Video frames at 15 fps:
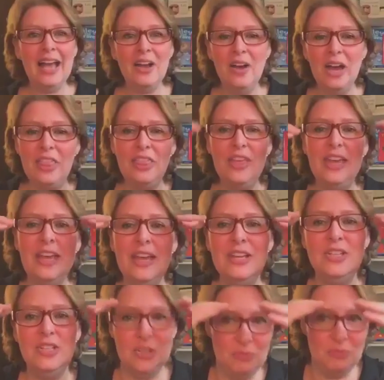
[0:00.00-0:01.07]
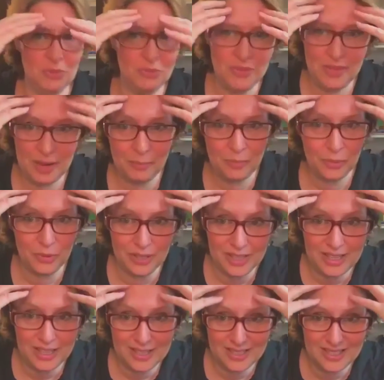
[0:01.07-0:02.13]
I go, I think I just ruined
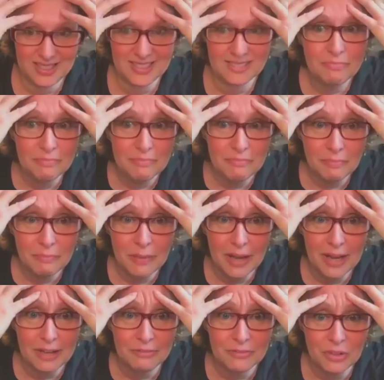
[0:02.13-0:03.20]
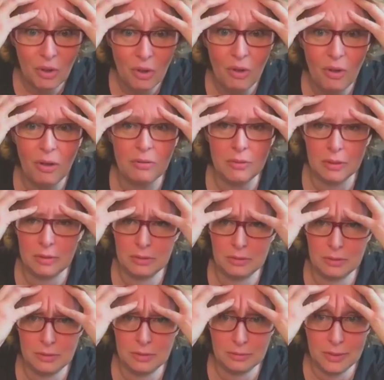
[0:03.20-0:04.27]
that poor kid's body for the
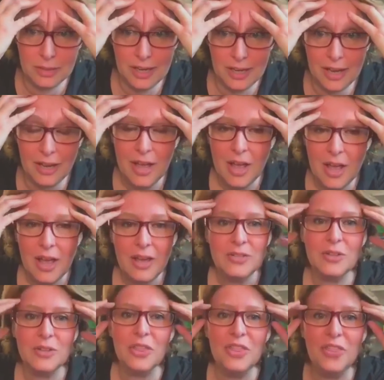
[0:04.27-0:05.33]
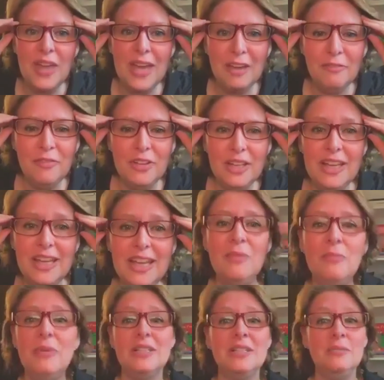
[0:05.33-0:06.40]
whole, what did I? So thankfully, it
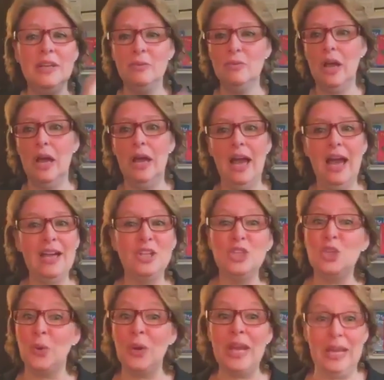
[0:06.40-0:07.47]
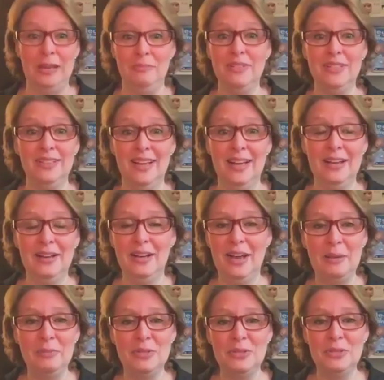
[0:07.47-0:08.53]
must have, I screamed. I
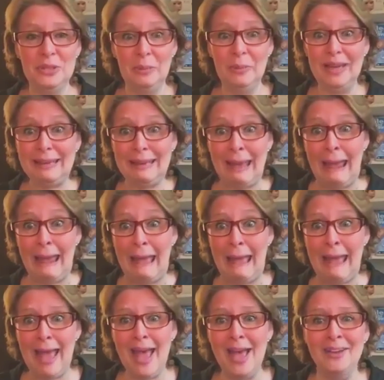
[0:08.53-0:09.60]
absolutely, I'm like, yeah.